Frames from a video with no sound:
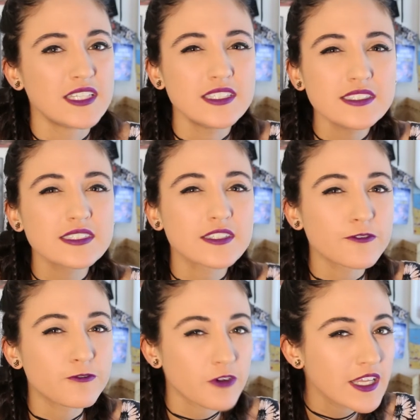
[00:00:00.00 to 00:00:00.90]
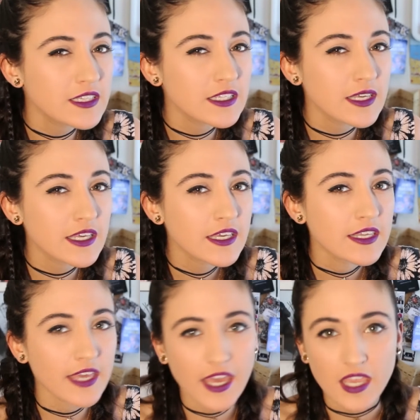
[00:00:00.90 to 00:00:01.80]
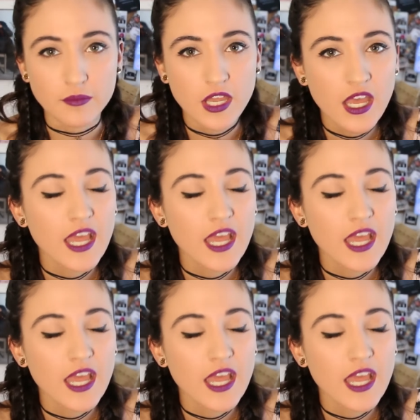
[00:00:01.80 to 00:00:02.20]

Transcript: This is a friendly game.